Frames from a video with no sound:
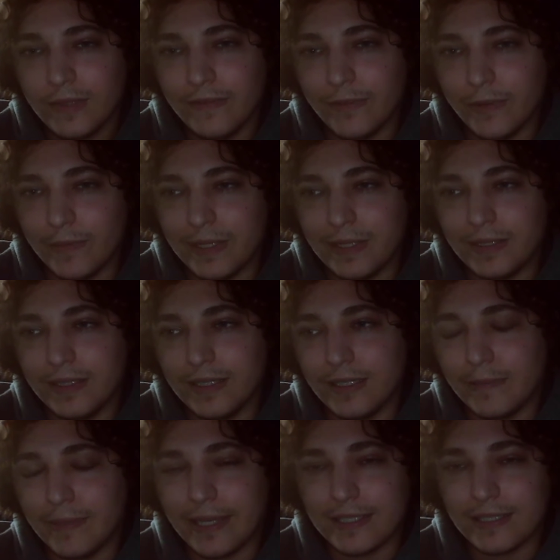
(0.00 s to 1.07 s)
For me, in a
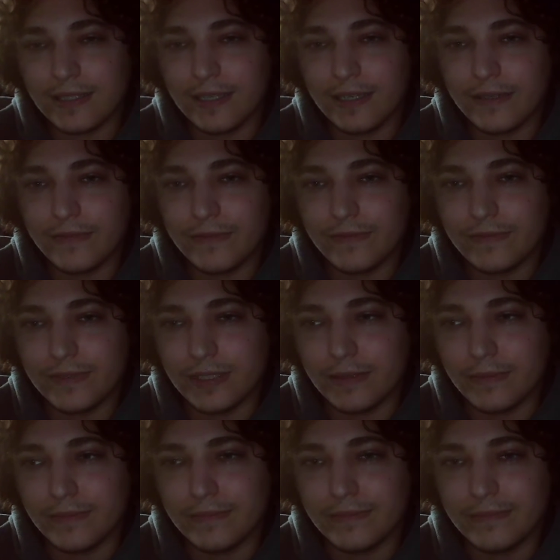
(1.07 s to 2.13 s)
past life,
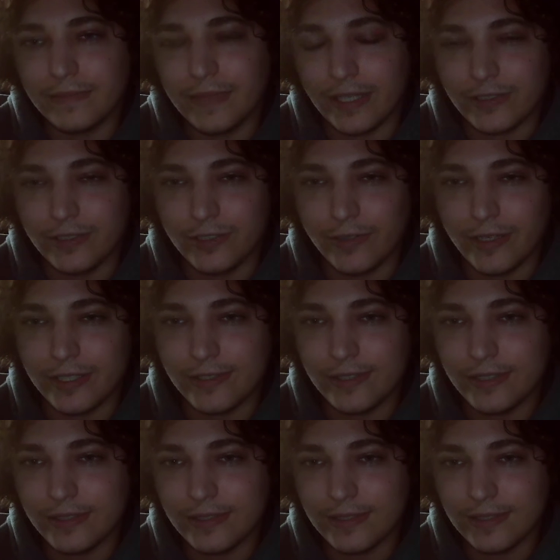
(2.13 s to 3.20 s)
some
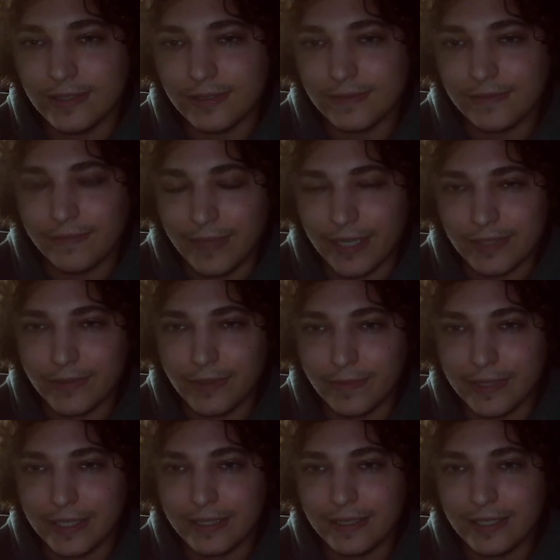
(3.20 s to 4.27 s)
extraterrestrials messed with
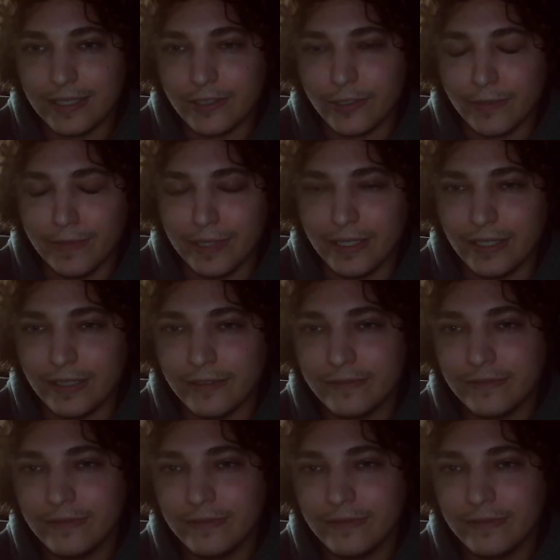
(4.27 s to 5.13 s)
me. They turned me off.